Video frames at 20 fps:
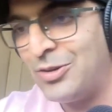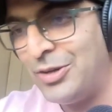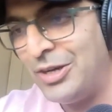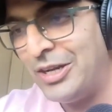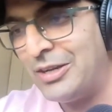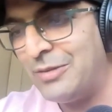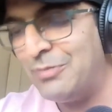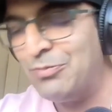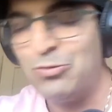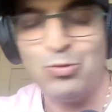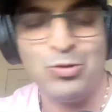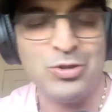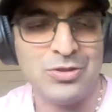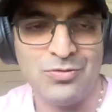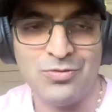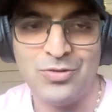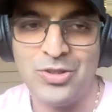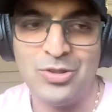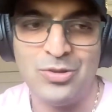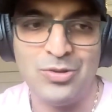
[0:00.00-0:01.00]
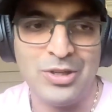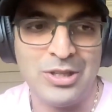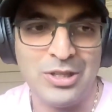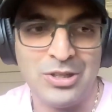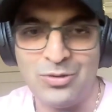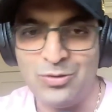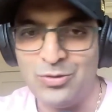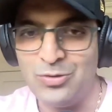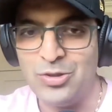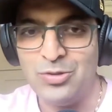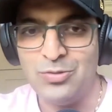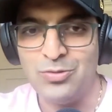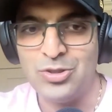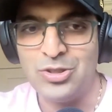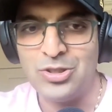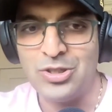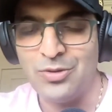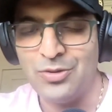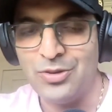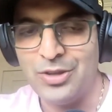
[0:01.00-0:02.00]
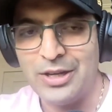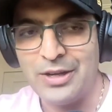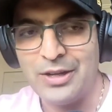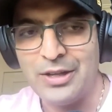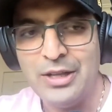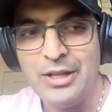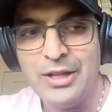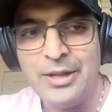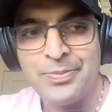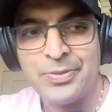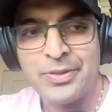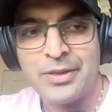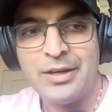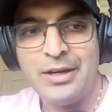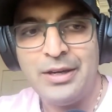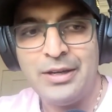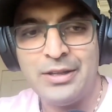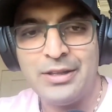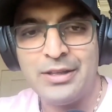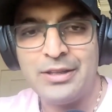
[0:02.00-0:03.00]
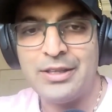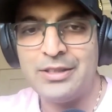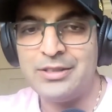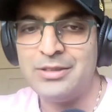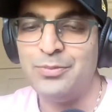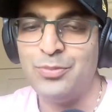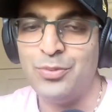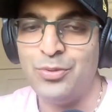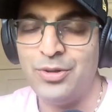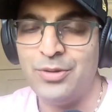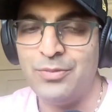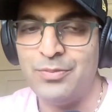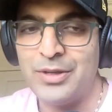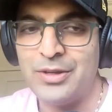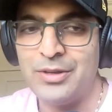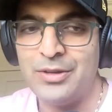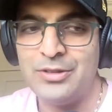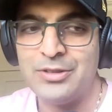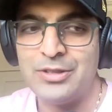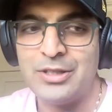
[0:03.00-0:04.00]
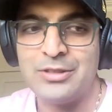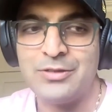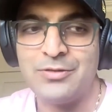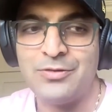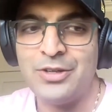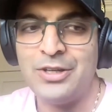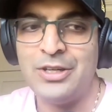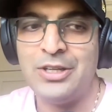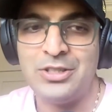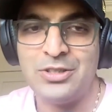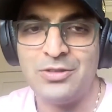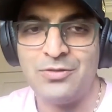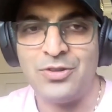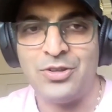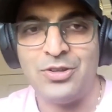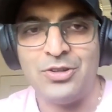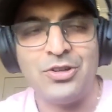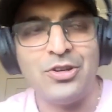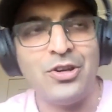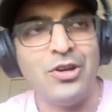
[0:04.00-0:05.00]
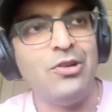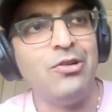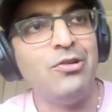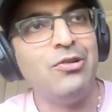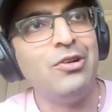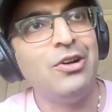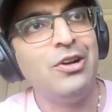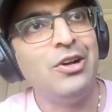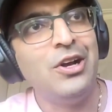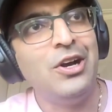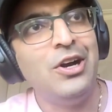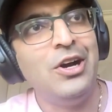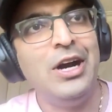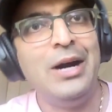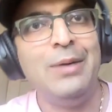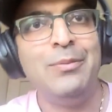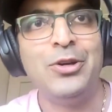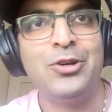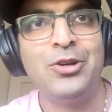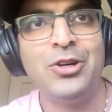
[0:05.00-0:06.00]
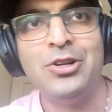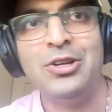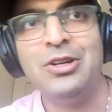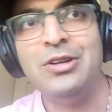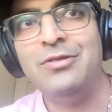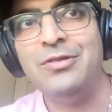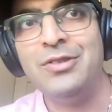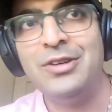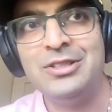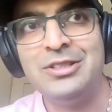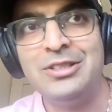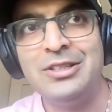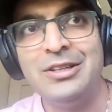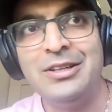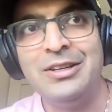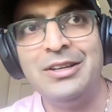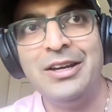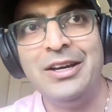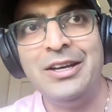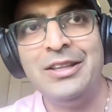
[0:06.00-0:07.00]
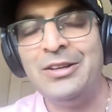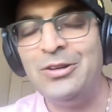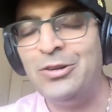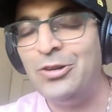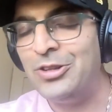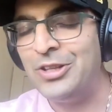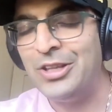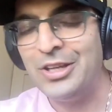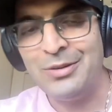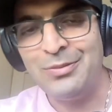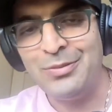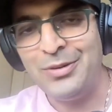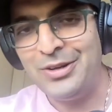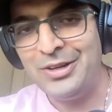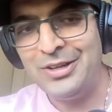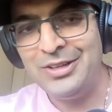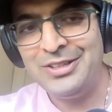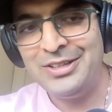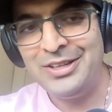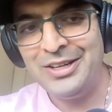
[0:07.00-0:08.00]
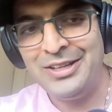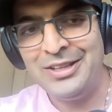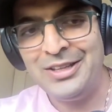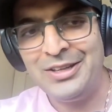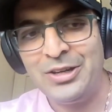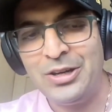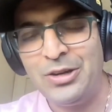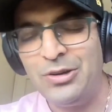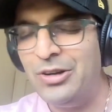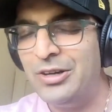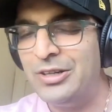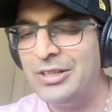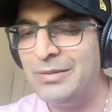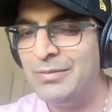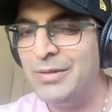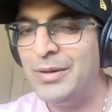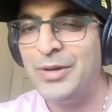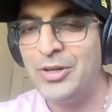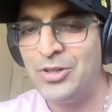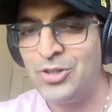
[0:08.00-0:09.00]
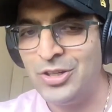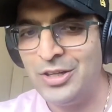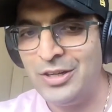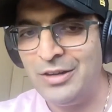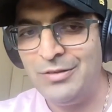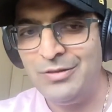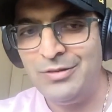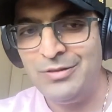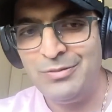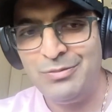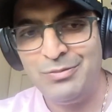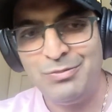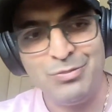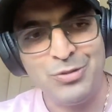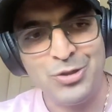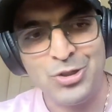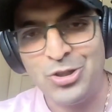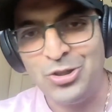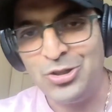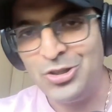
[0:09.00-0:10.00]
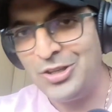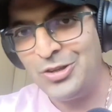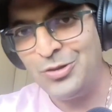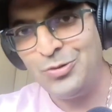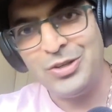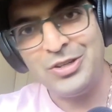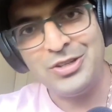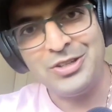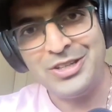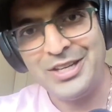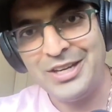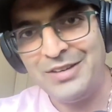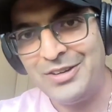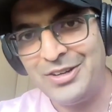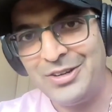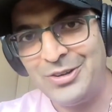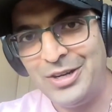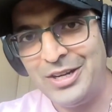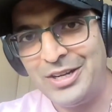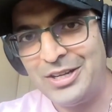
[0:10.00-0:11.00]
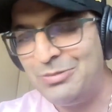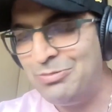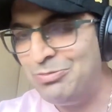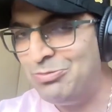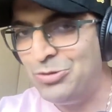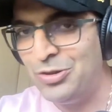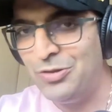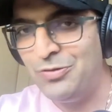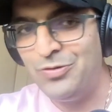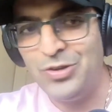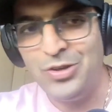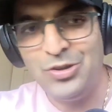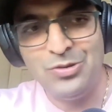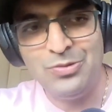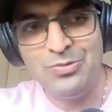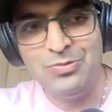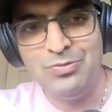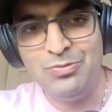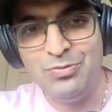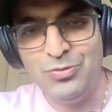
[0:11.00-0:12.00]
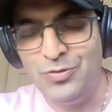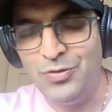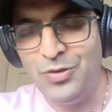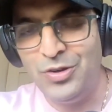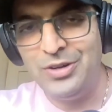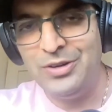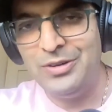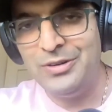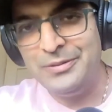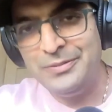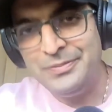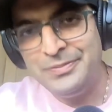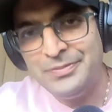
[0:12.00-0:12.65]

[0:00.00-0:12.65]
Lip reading: a crack, wasn't for you, and then you did your own thing. And I think that's important because it's very easy for you to go, I'm not going to university, and then not think about it, and then go, oh, then maybe I should have. But you did that. You gave it a crack, not for you. Move on.